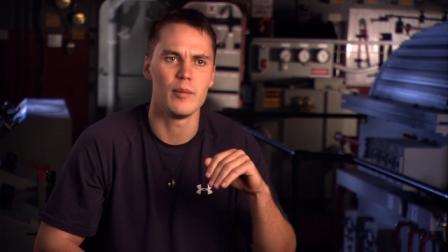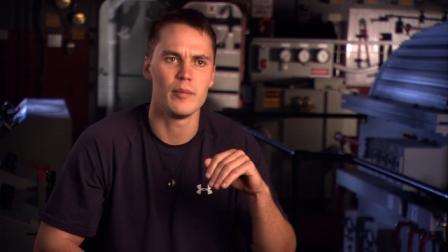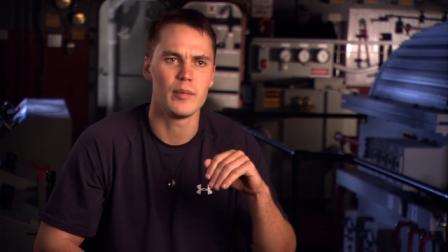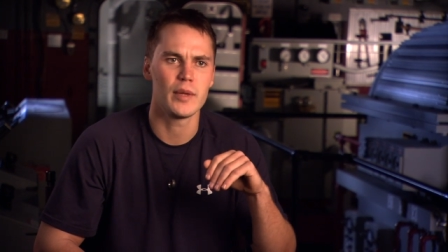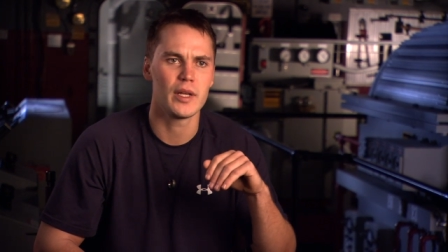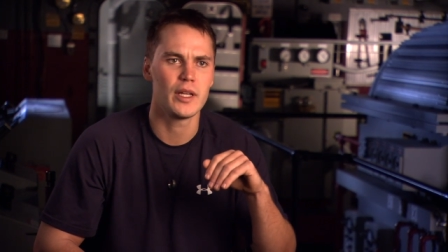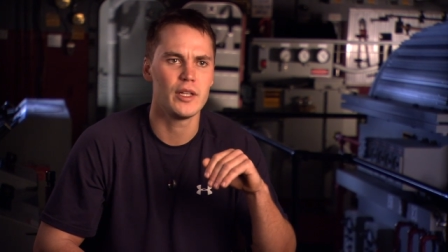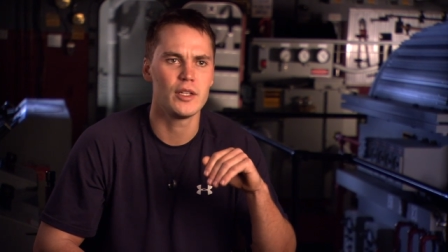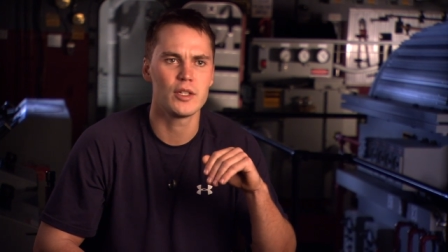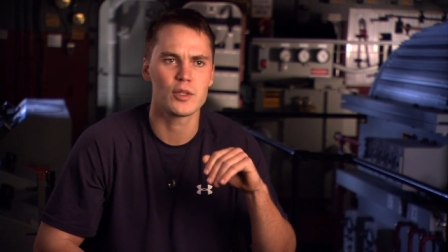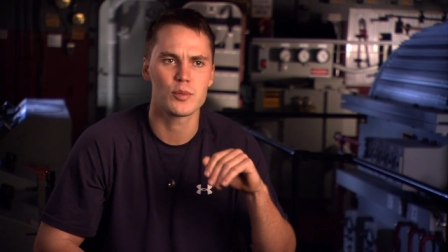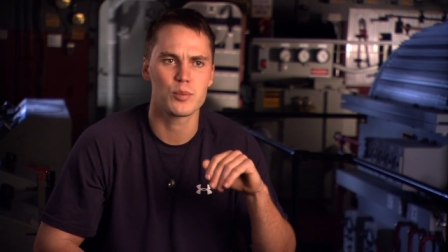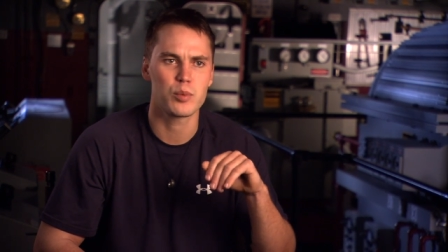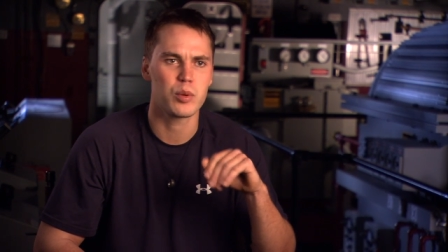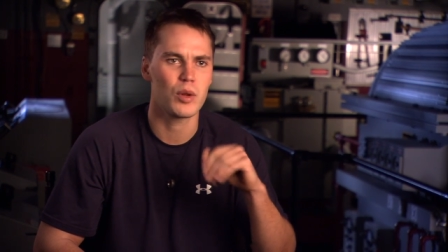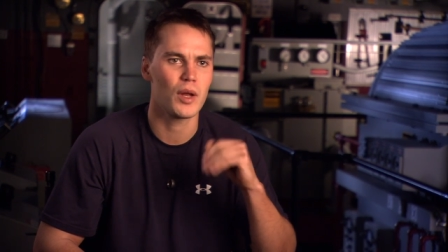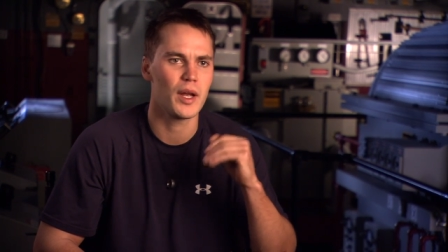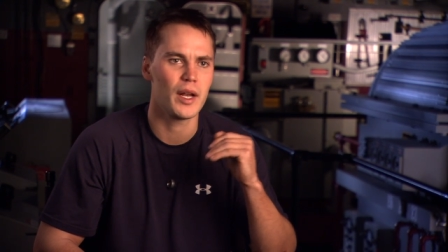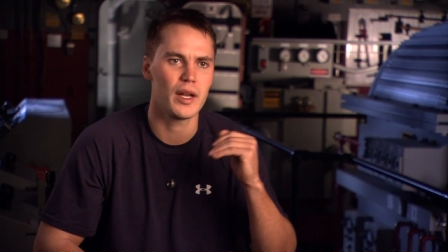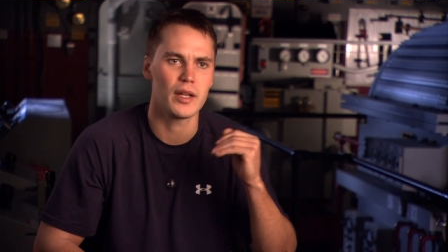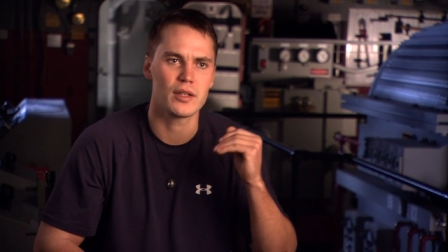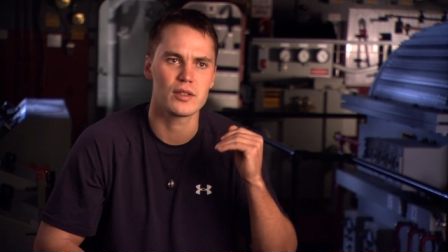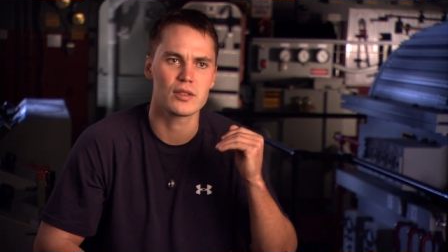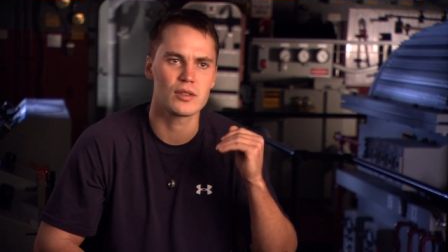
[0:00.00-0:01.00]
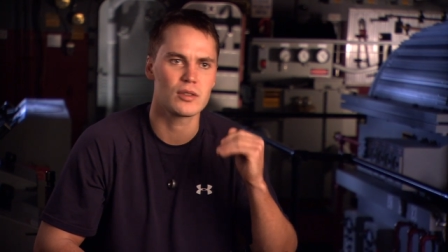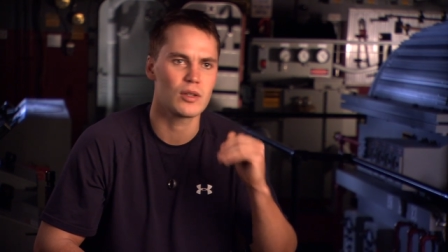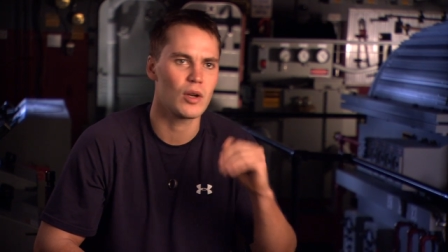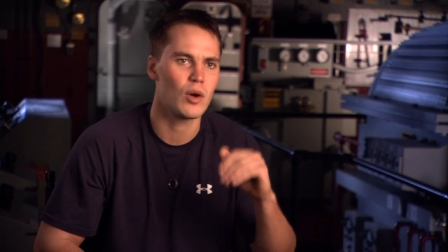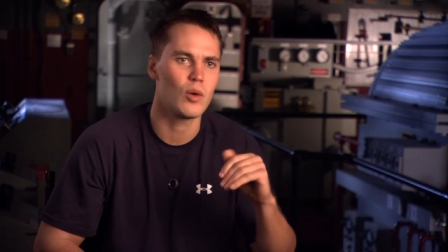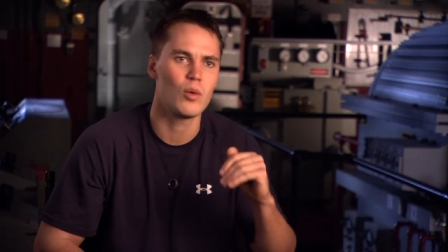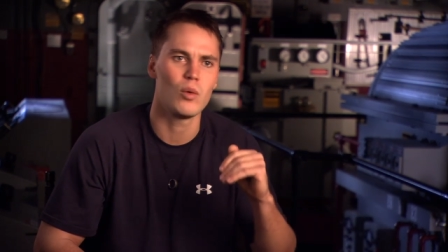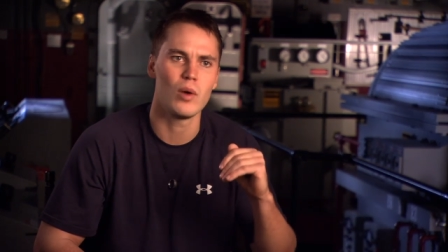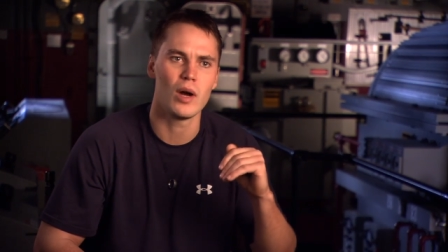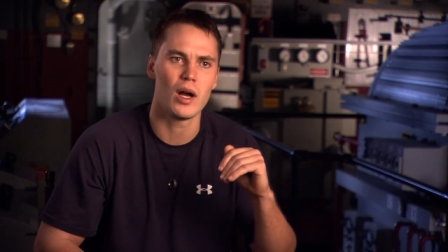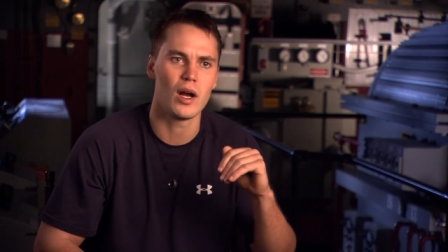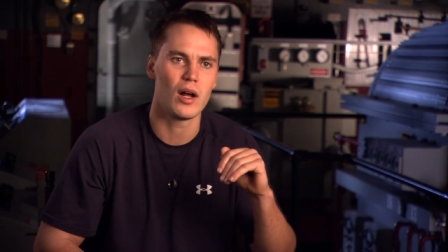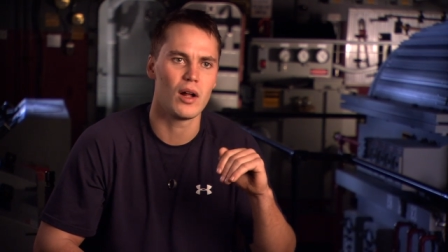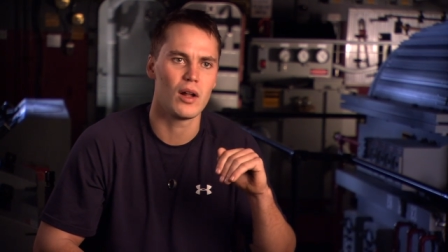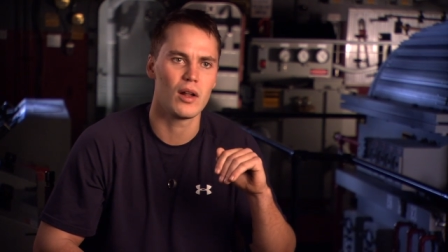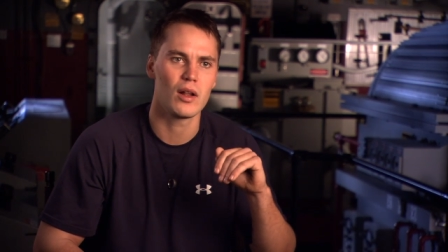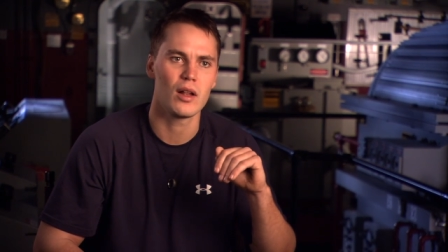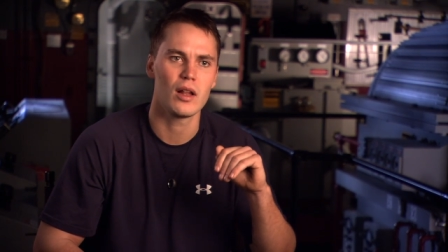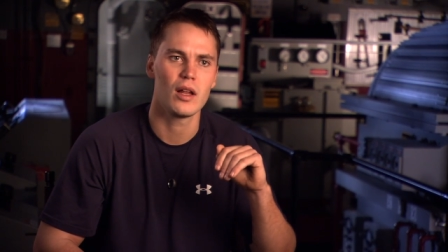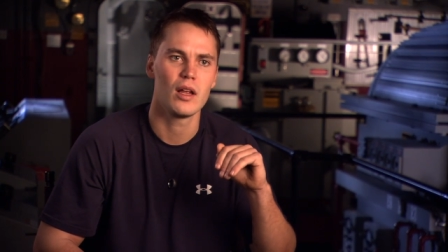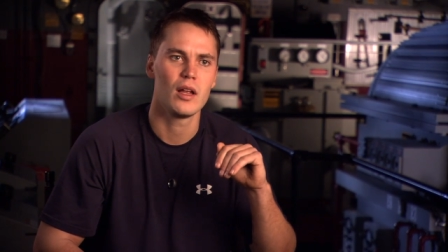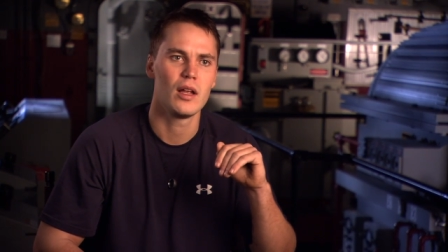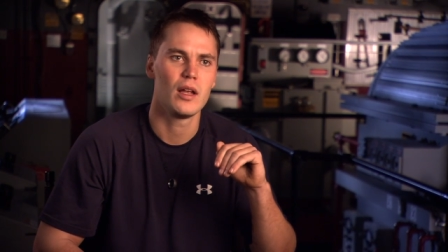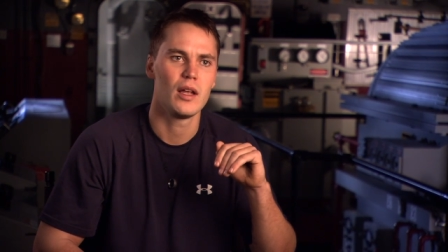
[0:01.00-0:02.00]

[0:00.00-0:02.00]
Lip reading: He just played it so well,